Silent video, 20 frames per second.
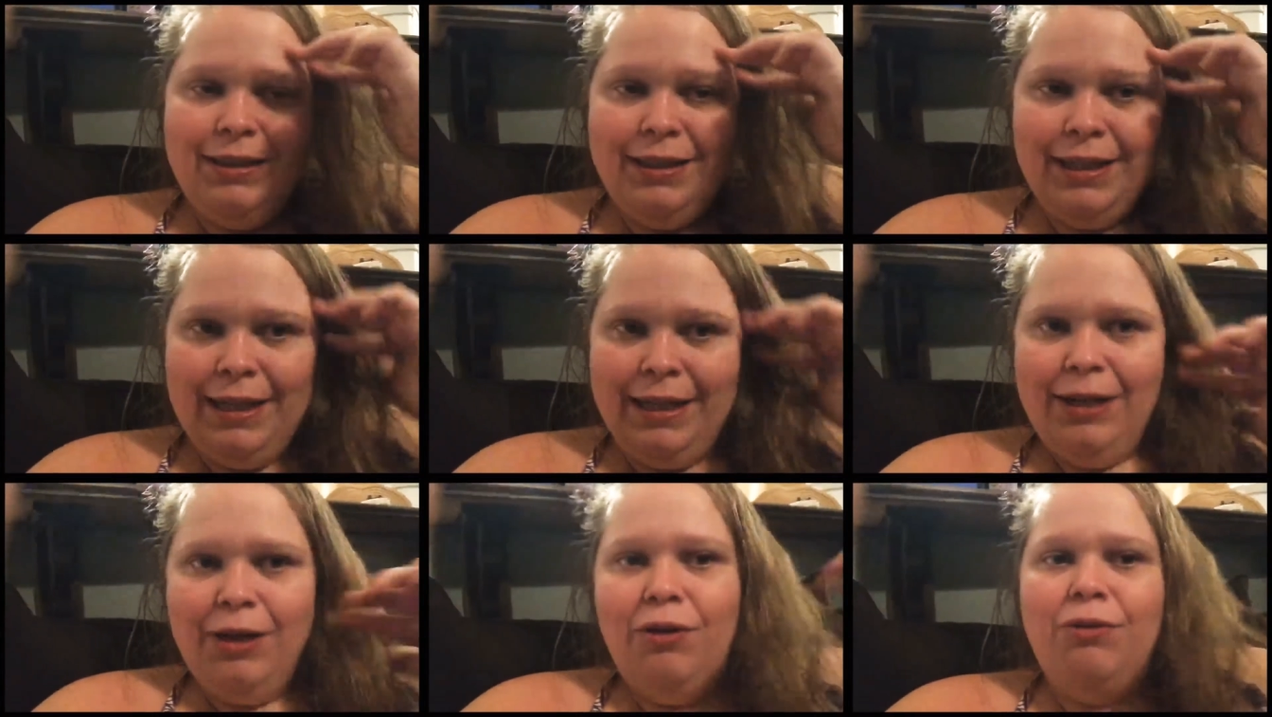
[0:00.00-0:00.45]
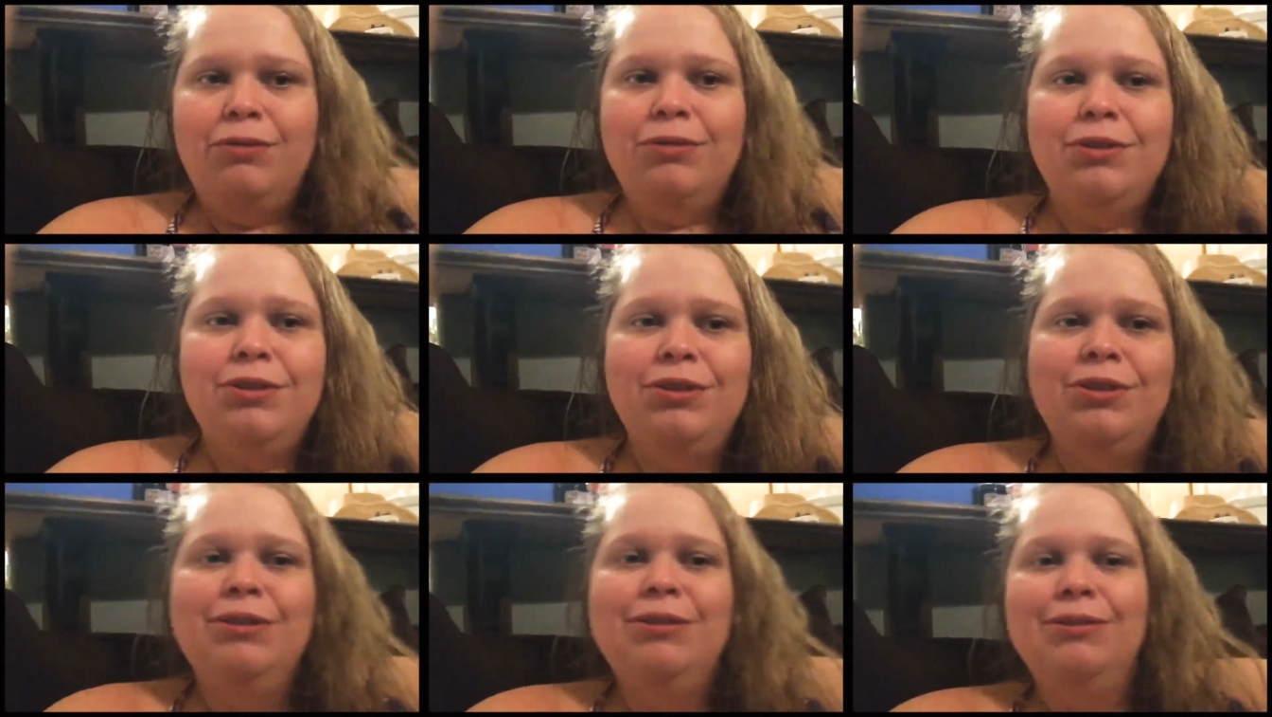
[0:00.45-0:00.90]
getting all
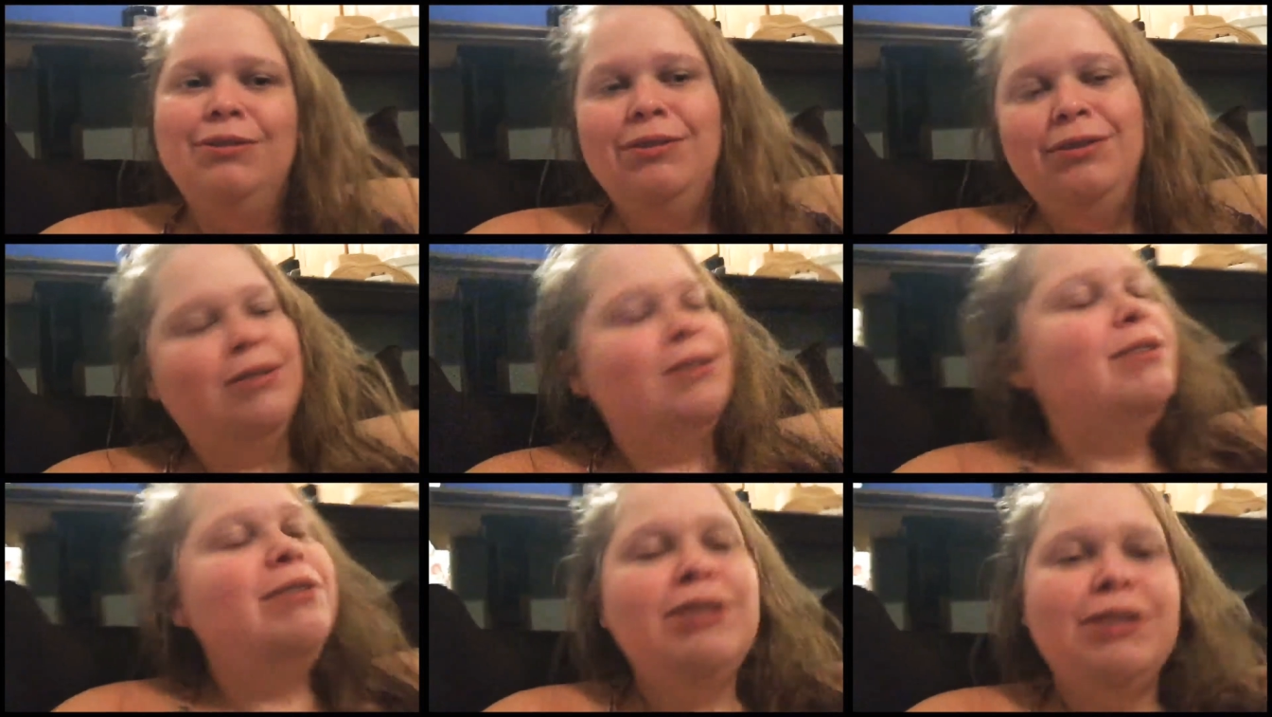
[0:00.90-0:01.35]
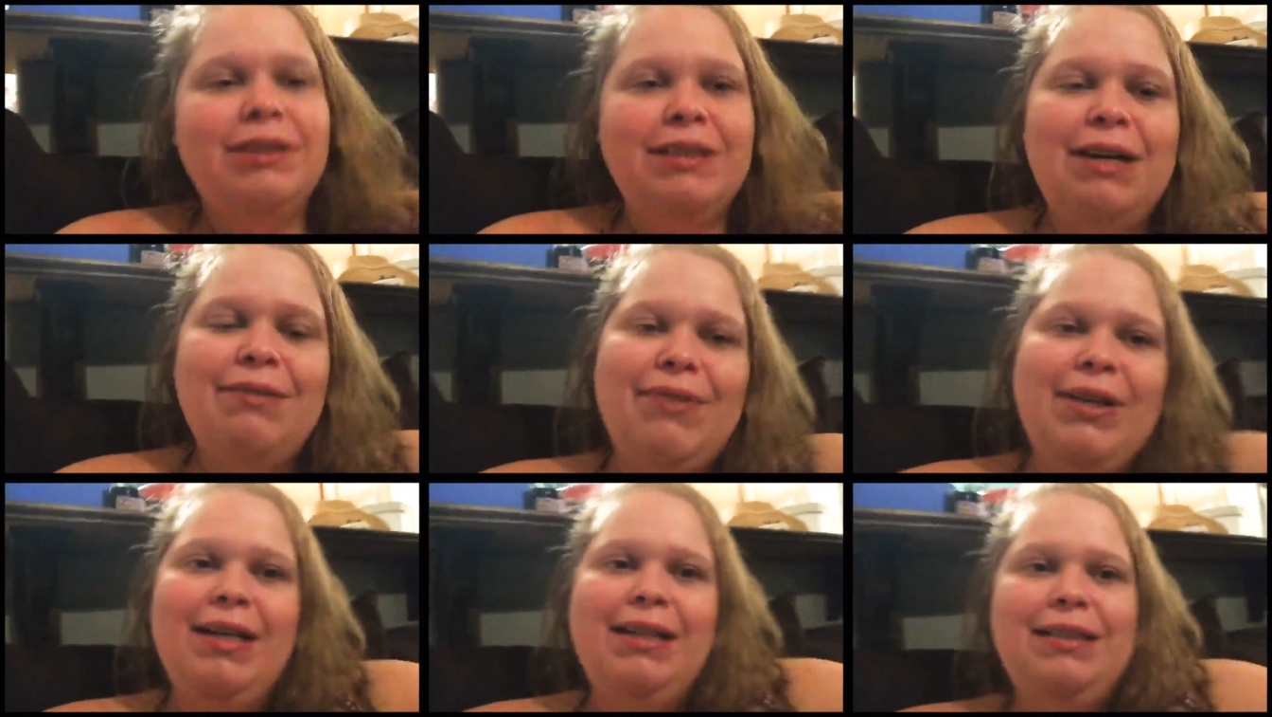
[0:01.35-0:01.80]

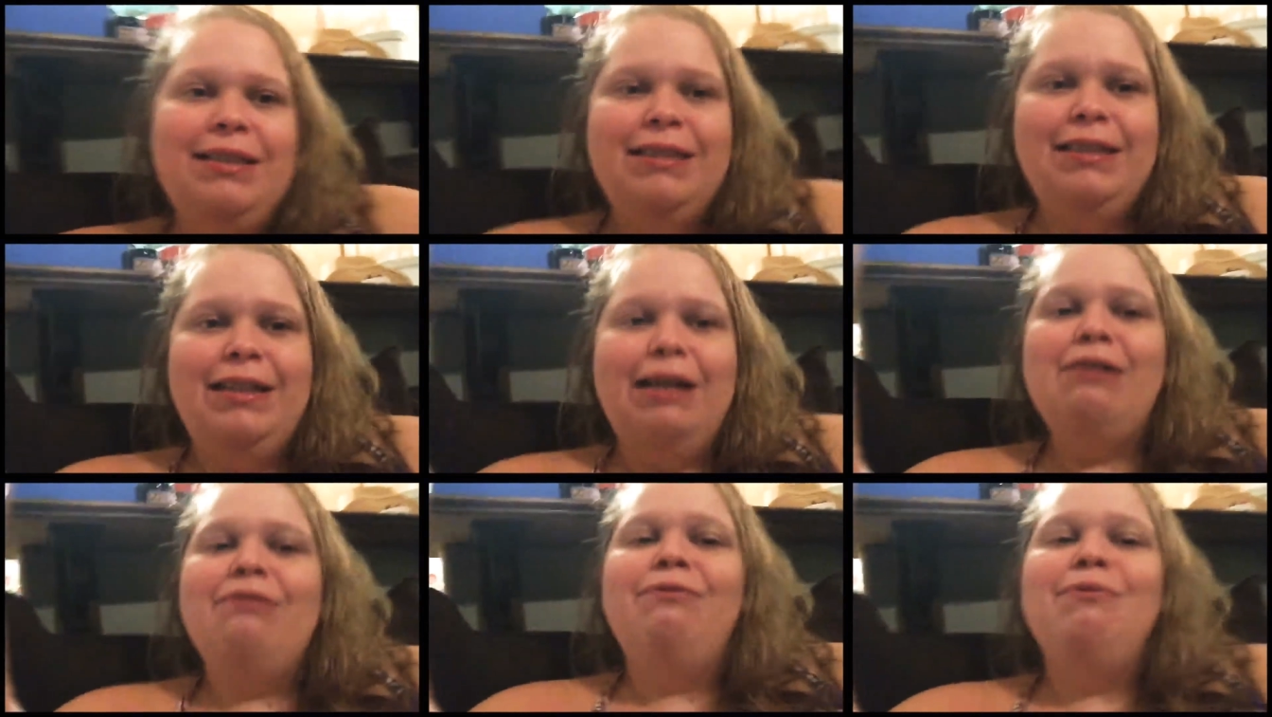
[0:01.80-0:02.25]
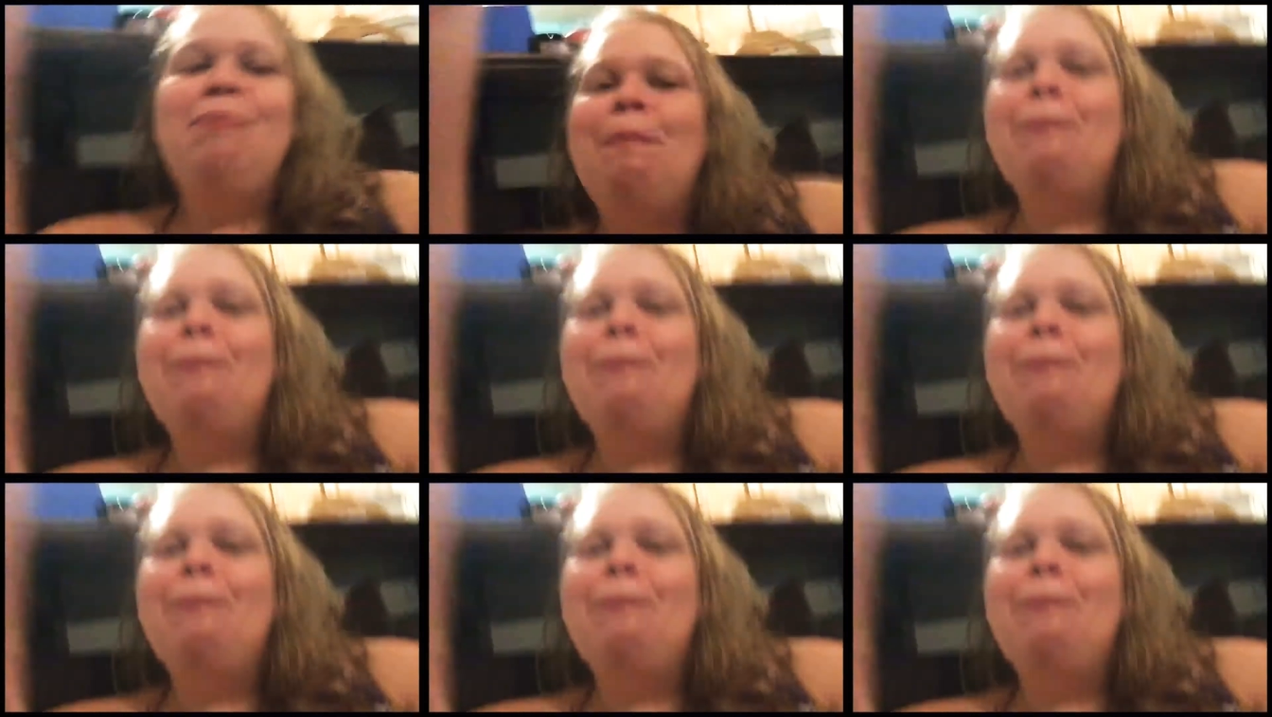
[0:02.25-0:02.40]
scuffy and stuff.